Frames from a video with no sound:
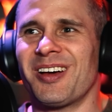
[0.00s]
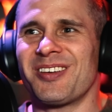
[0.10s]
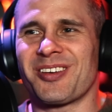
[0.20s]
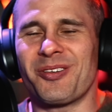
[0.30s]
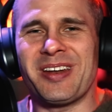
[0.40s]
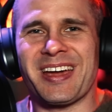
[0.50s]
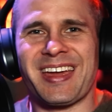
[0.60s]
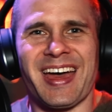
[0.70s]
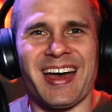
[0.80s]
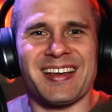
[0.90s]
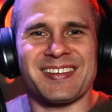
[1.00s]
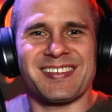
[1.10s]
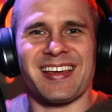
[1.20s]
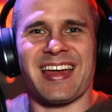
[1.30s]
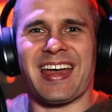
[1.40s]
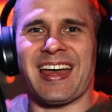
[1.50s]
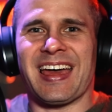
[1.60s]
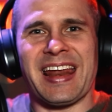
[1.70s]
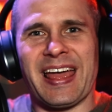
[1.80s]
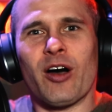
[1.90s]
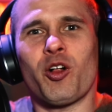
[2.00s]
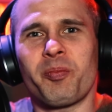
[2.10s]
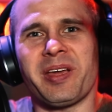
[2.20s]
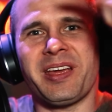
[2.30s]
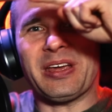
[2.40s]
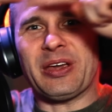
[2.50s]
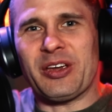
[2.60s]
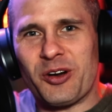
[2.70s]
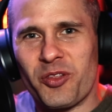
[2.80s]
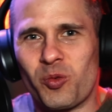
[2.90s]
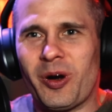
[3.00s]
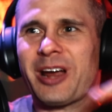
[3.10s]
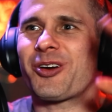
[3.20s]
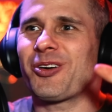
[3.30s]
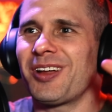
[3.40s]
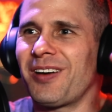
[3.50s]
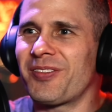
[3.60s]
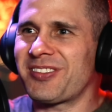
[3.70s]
So Nick has an LP, the record of the